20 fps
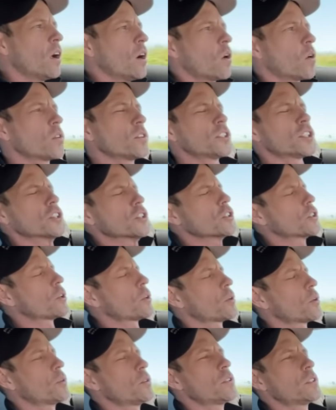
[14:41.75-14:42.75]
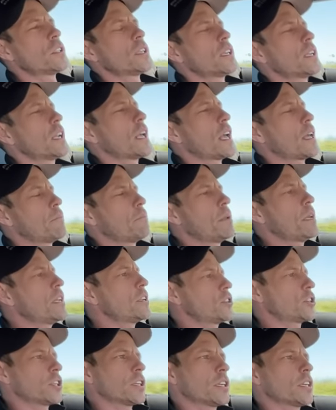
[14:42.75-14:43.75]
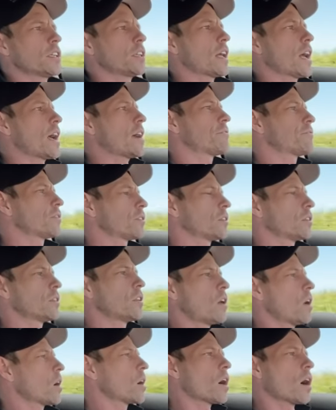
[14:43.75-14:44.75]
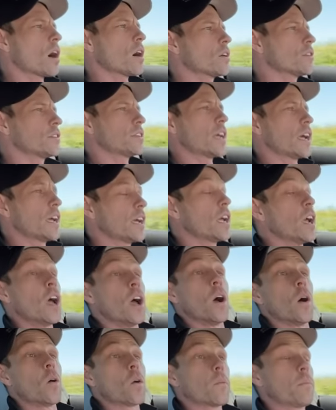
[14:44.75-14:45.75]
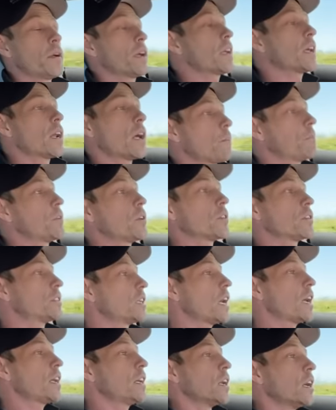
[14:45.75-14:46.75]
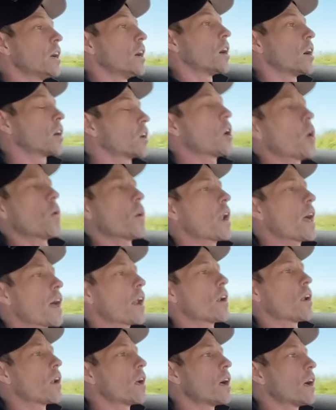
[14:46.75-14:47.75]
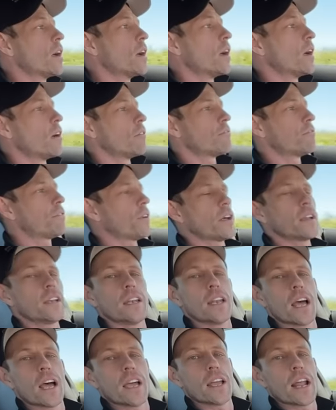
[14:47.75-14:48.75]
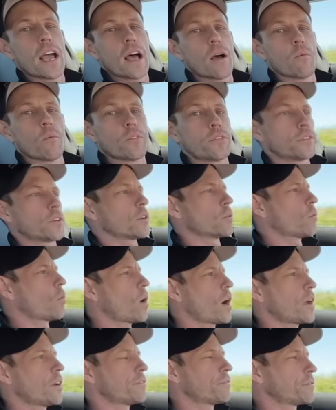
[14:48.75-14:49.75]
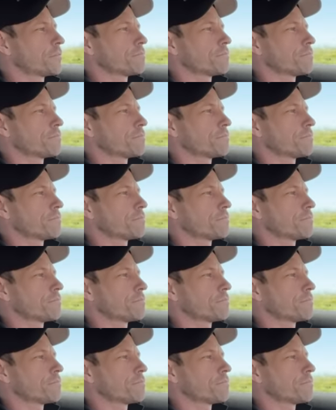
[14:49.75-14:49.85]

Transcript: or just cruising and be chill after a long, hard day, or picking up your date, or going out on a fun night out with your wife,